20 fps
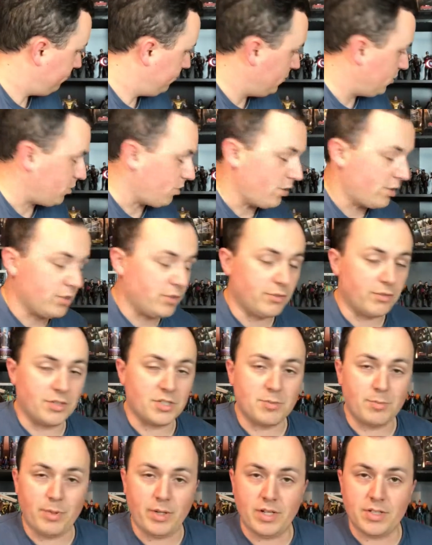Start clearing
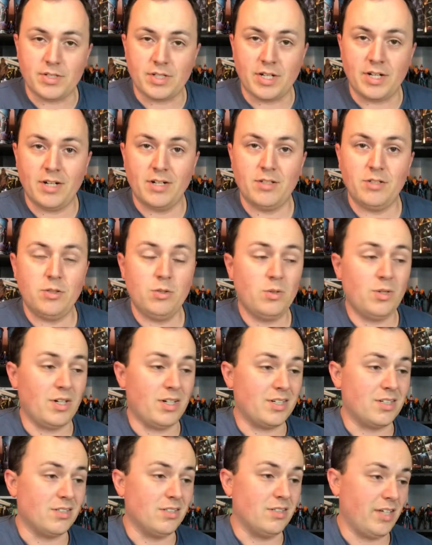space. I got to do
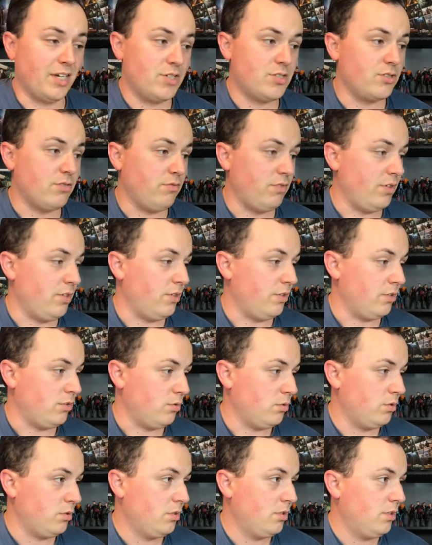a collection video
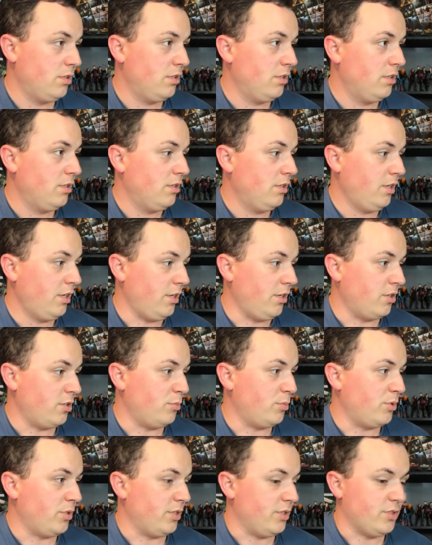here
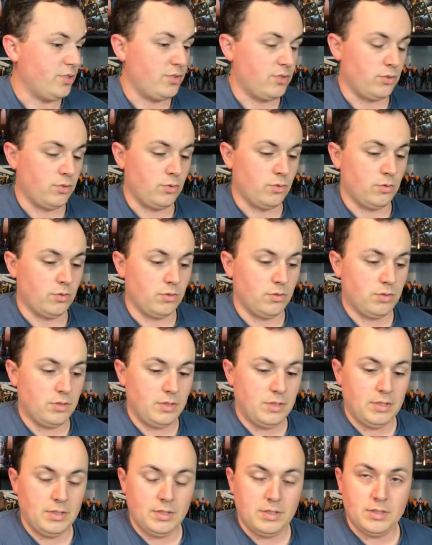pretty soon.
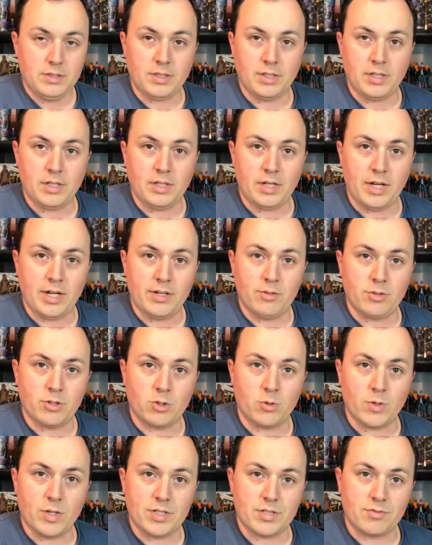I had a
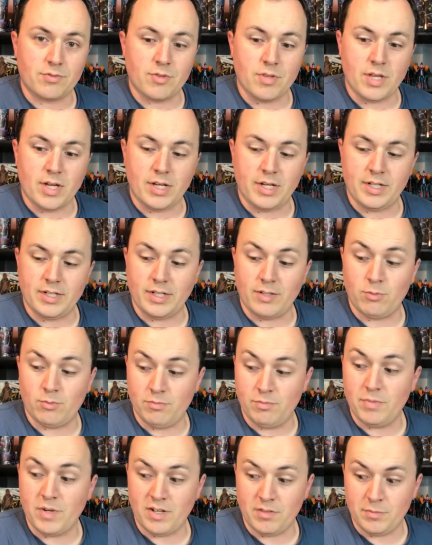request for that, and
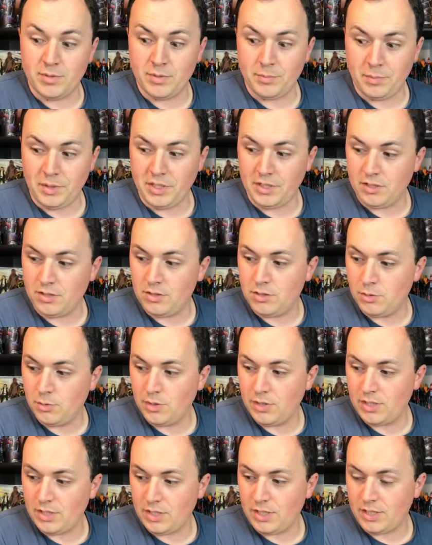I've been meaning to do
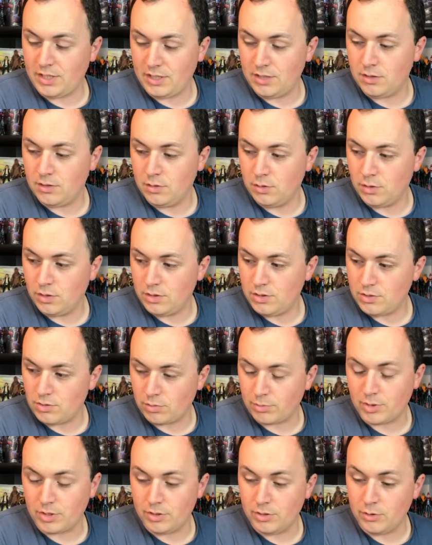it. I need to do it,
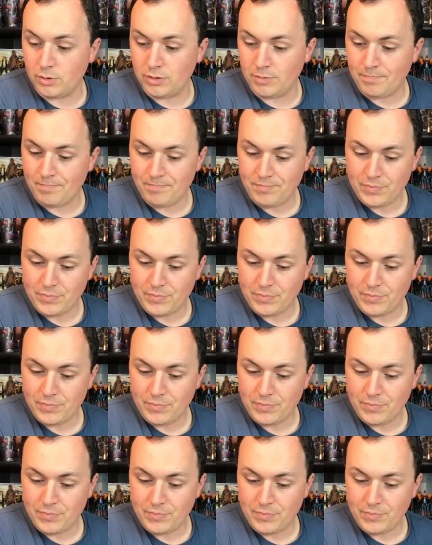so I'm going to do it.